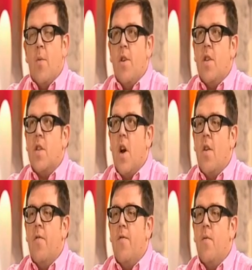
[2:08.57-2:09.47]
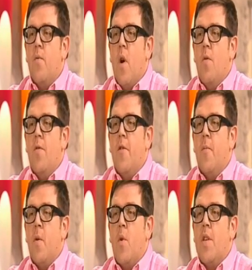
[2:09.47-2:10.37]
We just kind of wrote the film
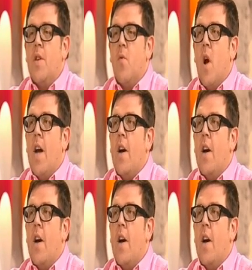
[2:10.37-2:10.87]
we wanted to write,